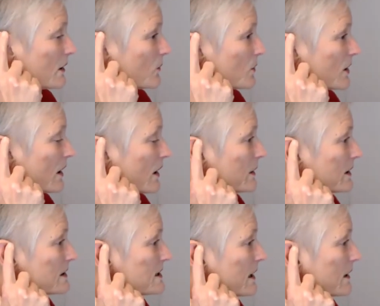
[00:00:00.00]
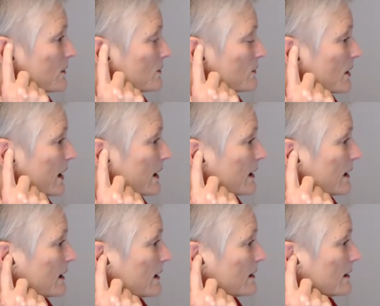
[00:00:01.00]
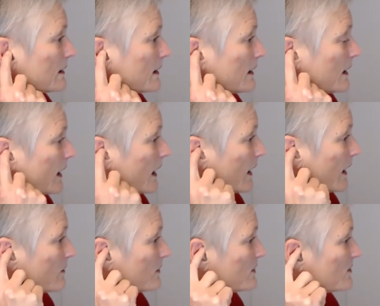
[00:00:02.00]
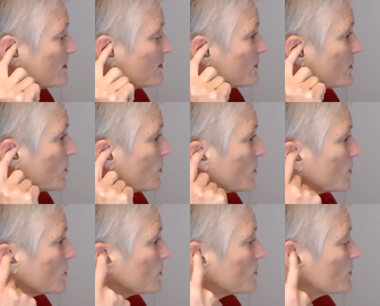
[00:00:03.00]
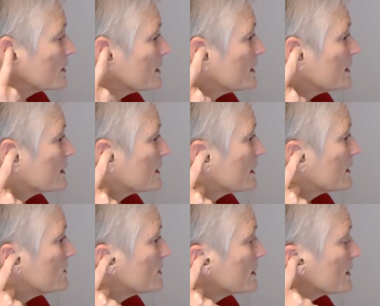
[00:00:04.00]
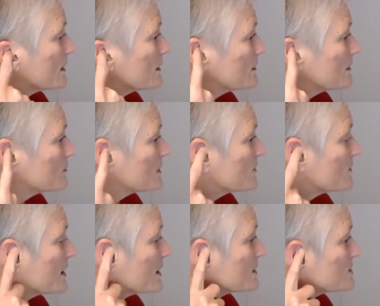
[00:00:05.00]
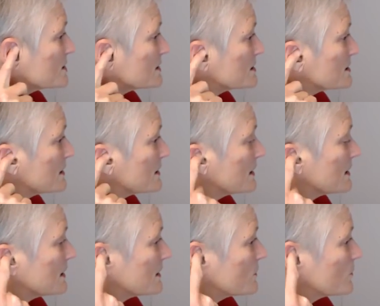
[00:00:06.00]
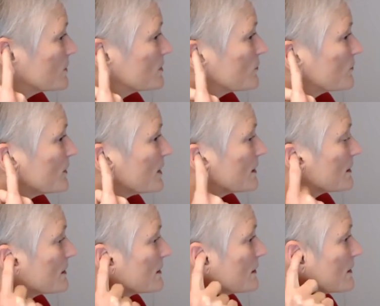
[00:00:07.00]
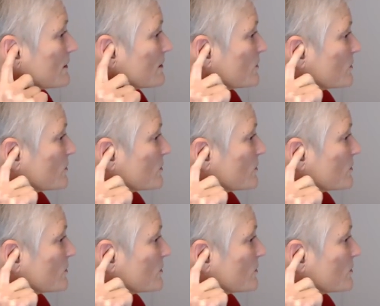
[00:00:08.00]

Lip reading: we're coming down and in, and this is the hollow here, and you can massage it with your finger this